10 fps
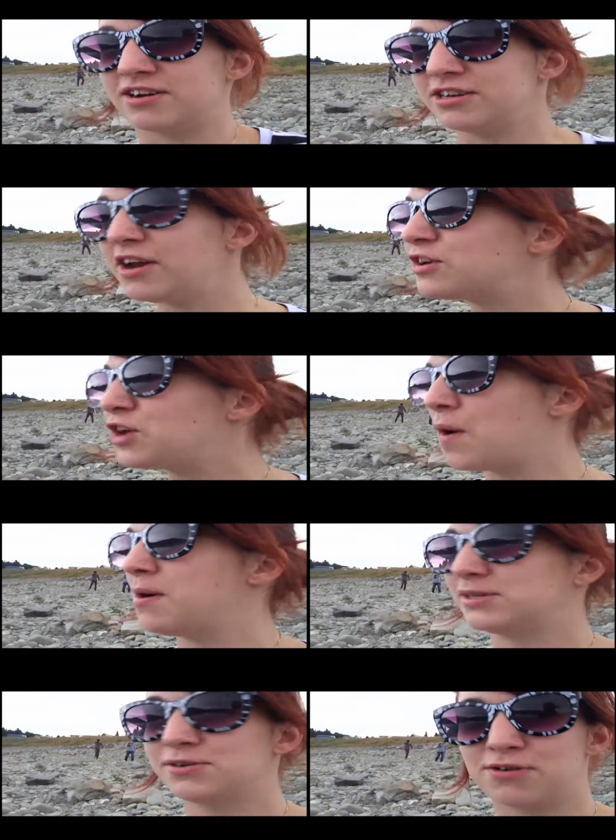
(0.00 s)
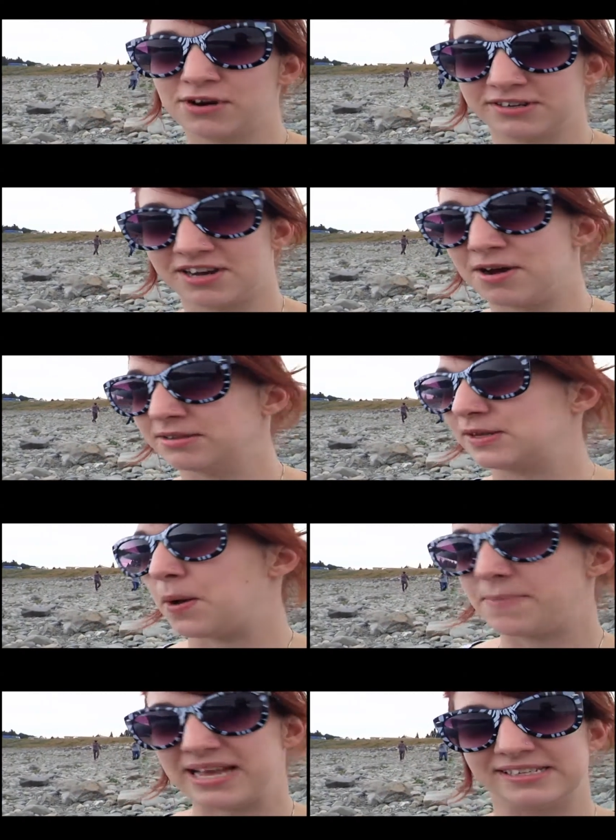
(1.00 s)
You don't go up to a crocodile and
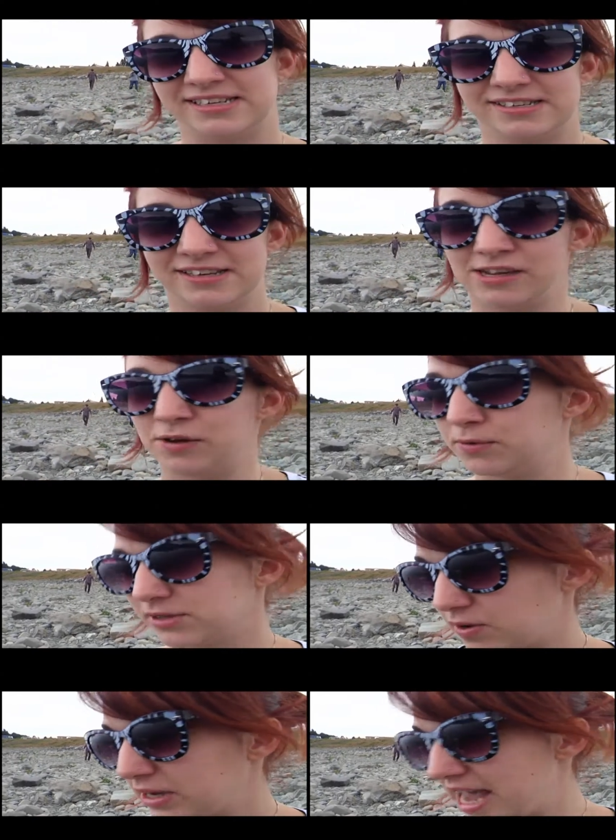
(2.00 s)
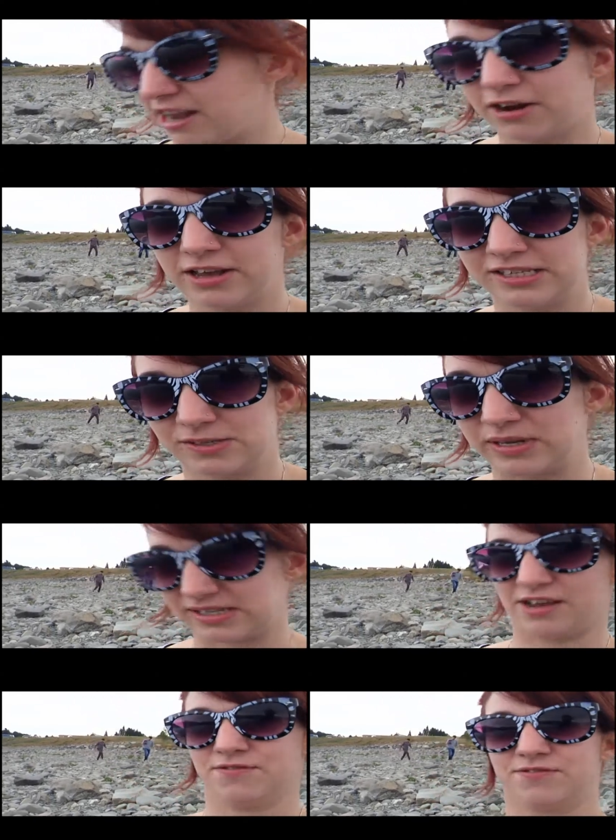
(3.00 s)
start petting it, do you? Or start getting close to it and taking